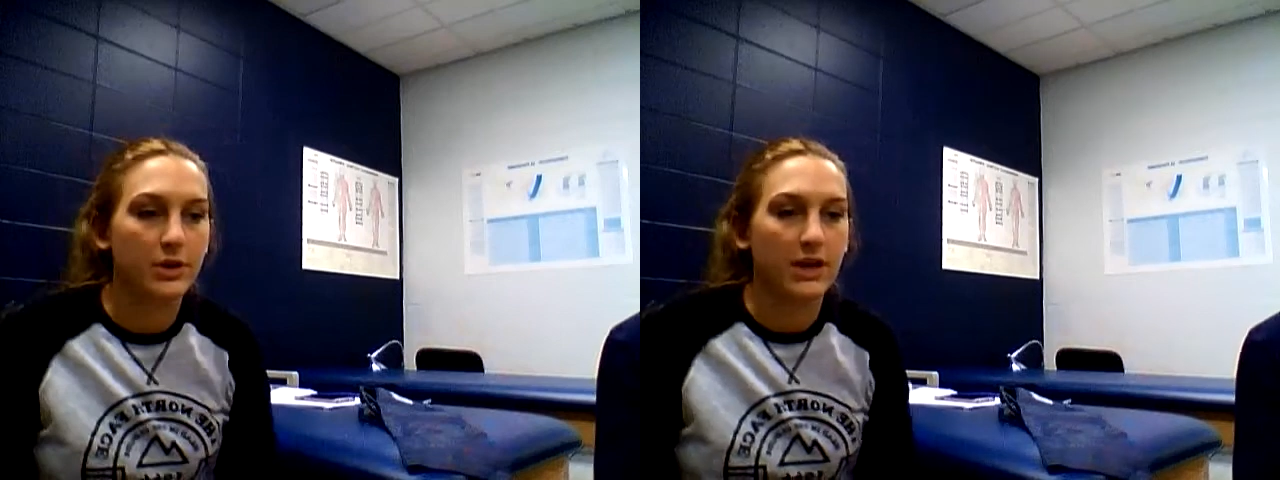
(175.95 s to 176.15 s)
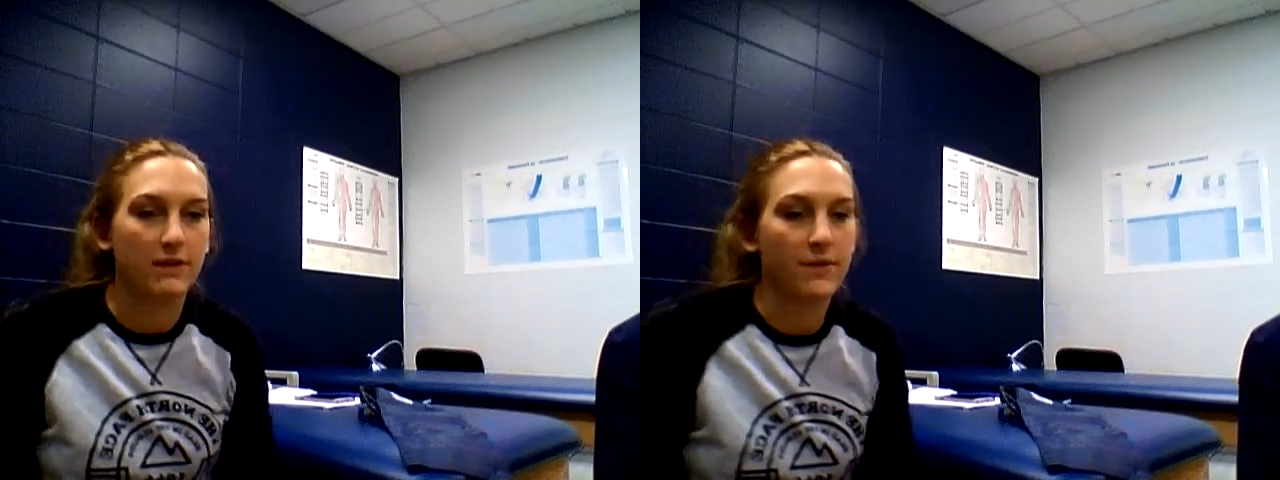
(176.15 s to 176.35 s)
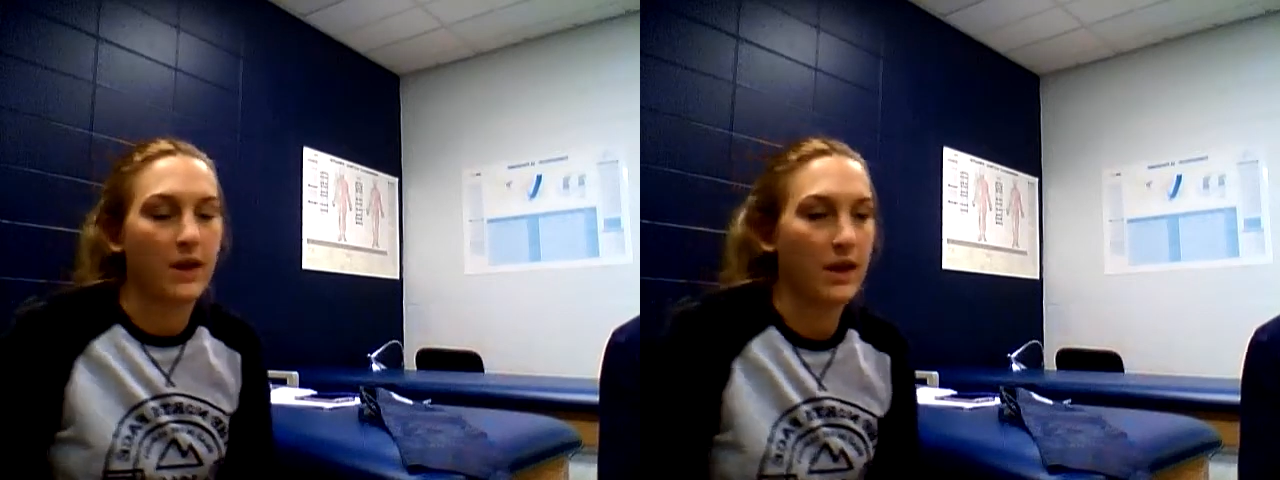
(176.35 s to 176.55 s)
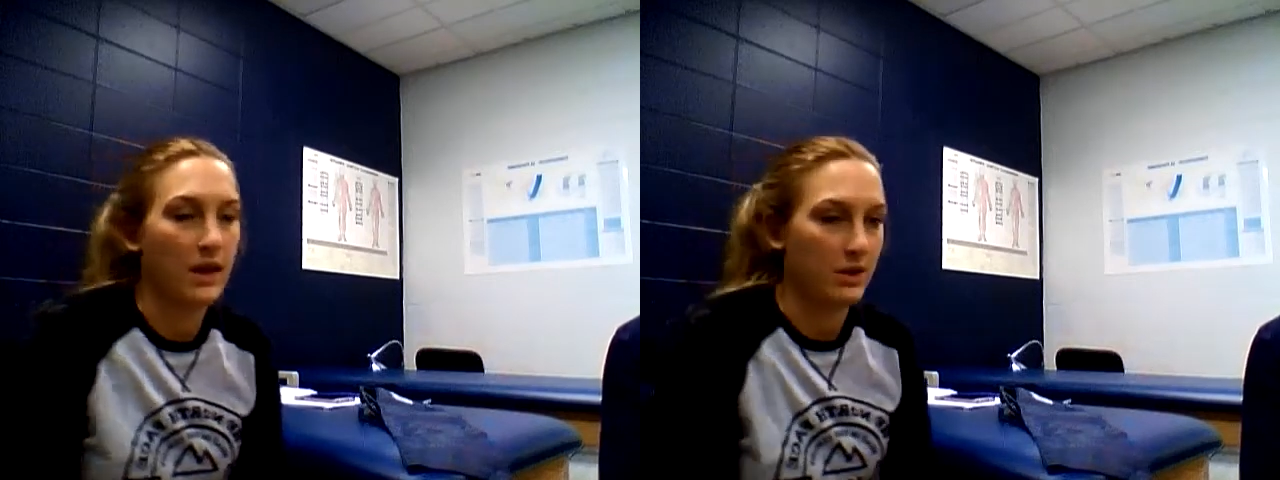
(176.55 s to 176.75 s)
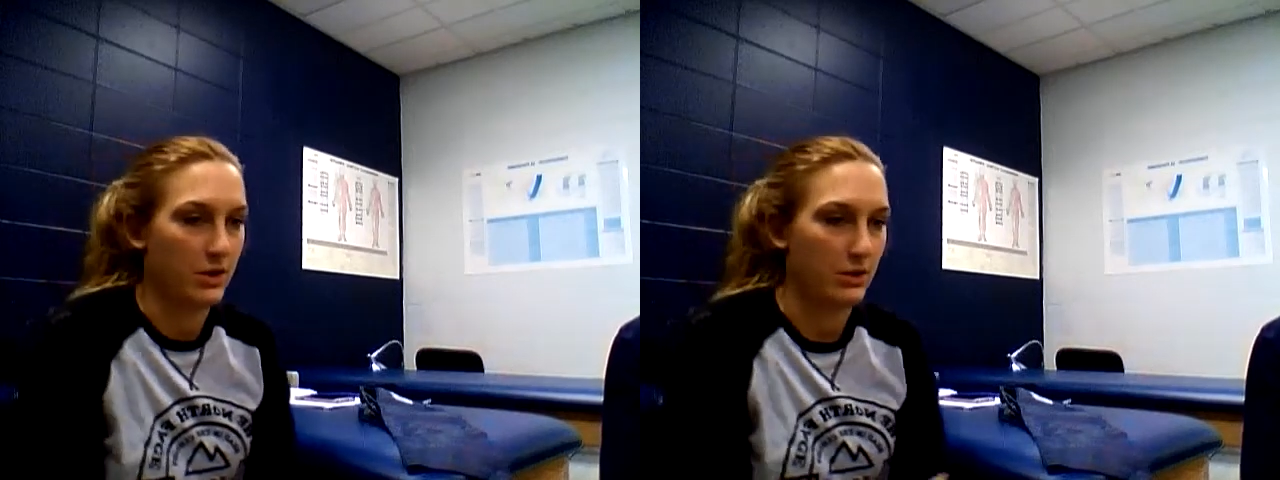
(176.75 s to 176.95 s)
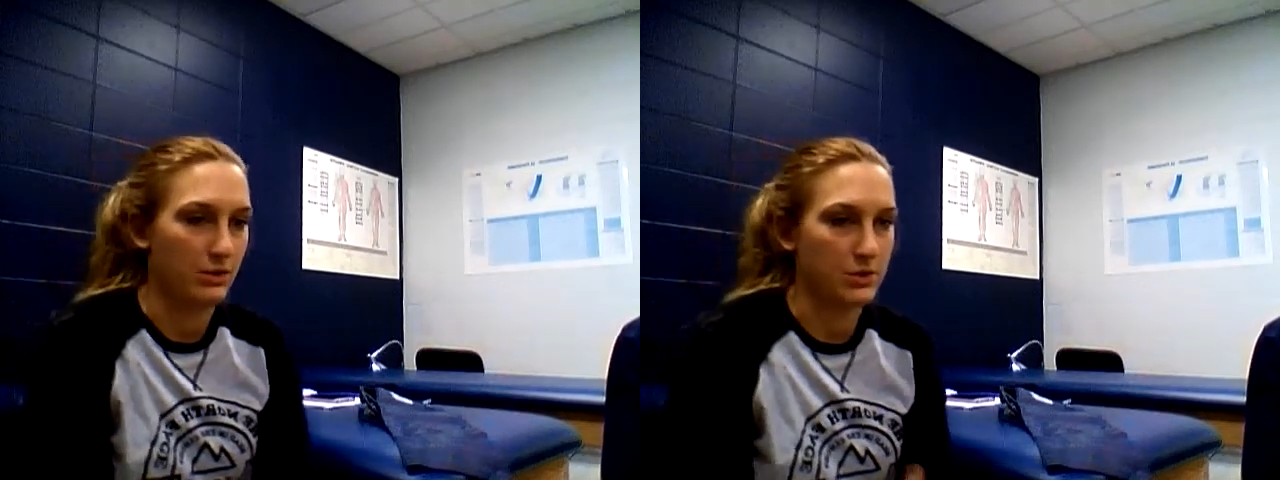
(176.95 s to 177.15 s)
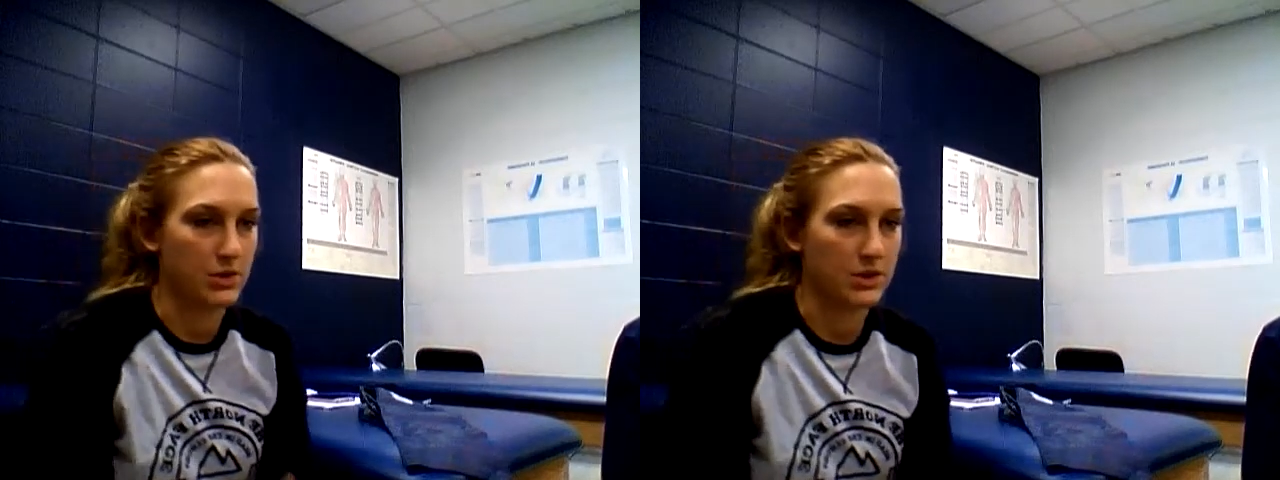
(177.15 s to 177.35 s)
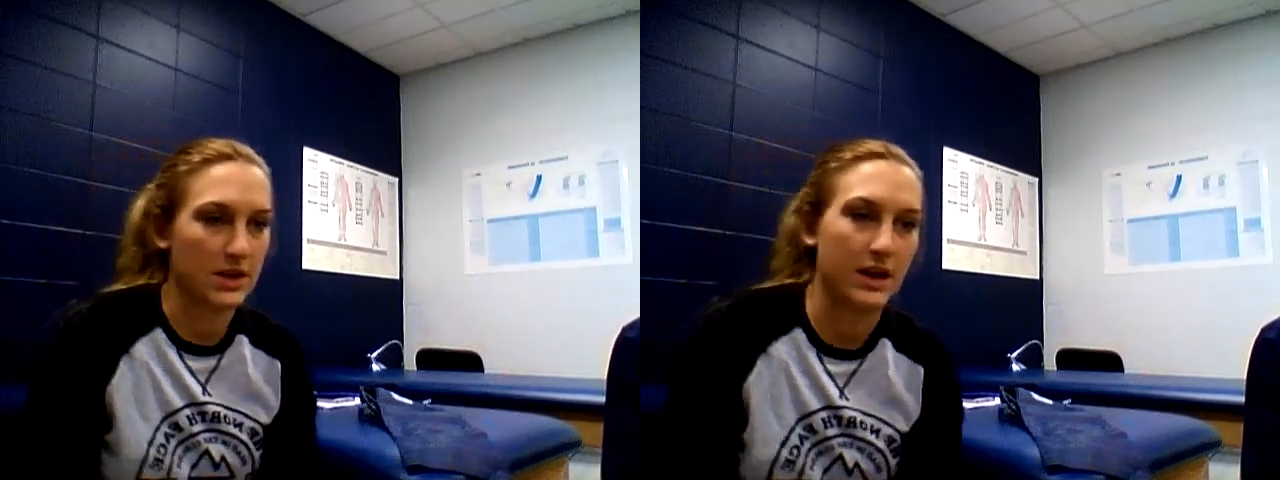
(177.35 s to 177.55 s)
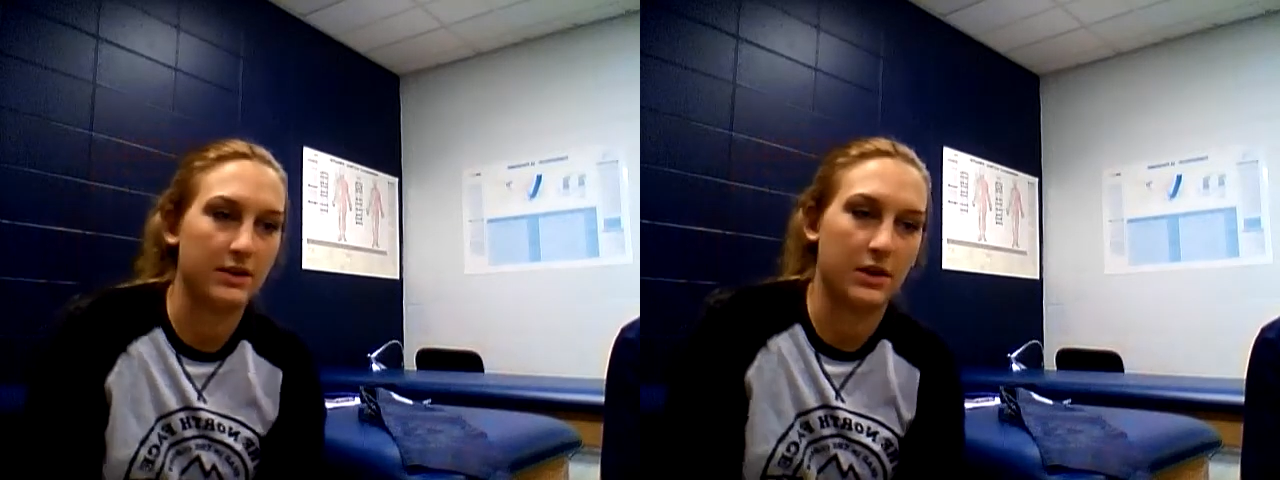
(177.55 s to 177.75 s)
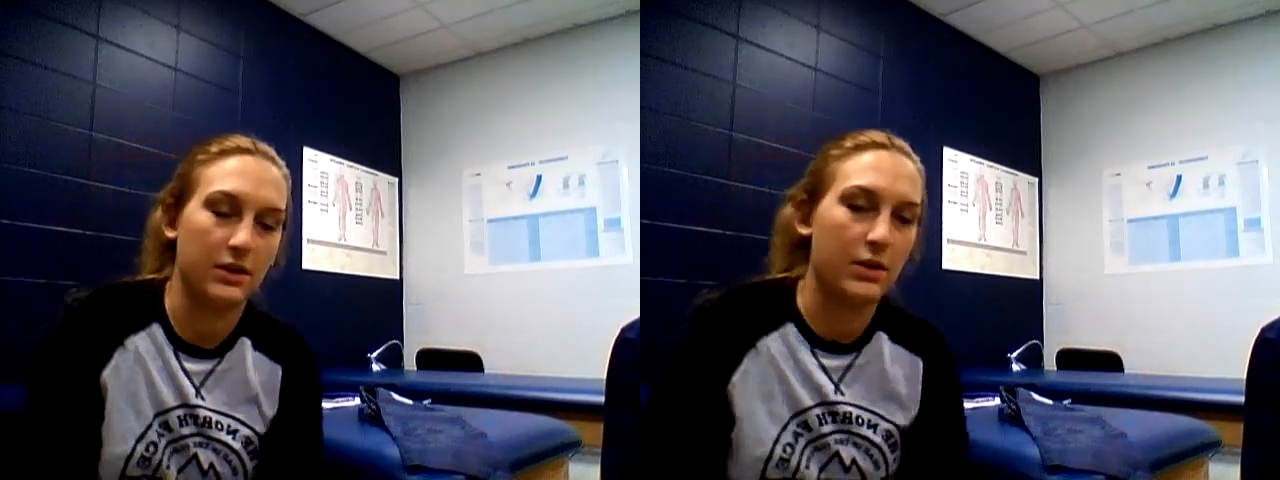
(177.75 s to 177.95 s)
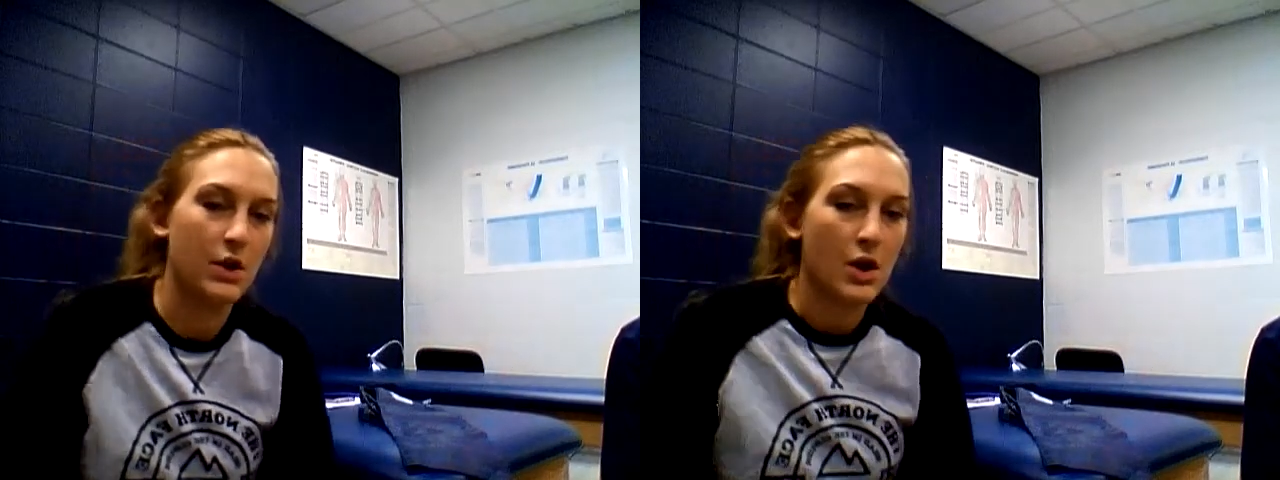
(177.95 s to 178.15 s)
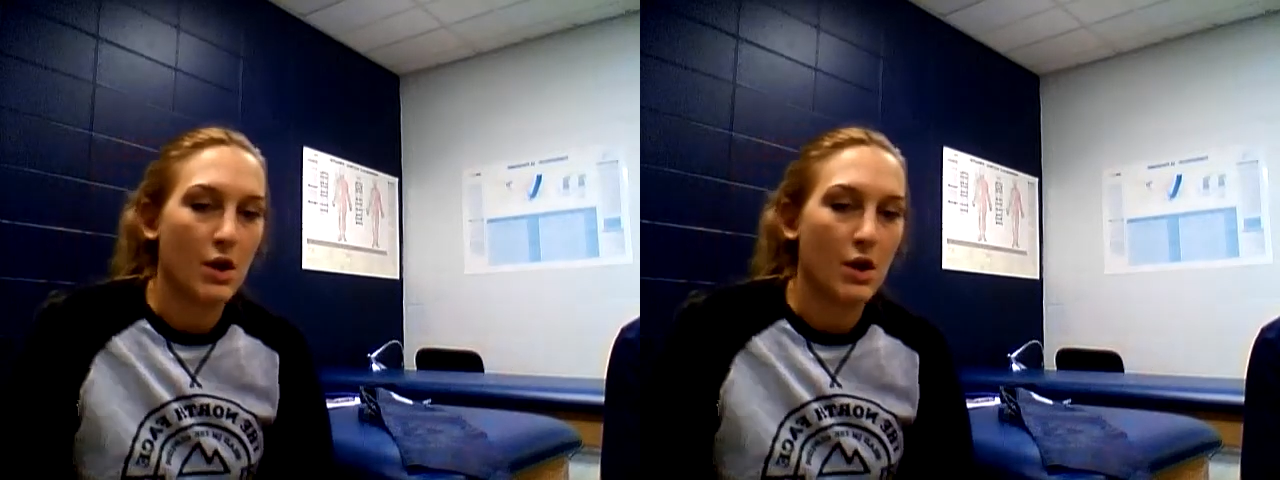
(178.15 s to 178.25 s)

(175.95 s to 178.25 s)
If they, just got done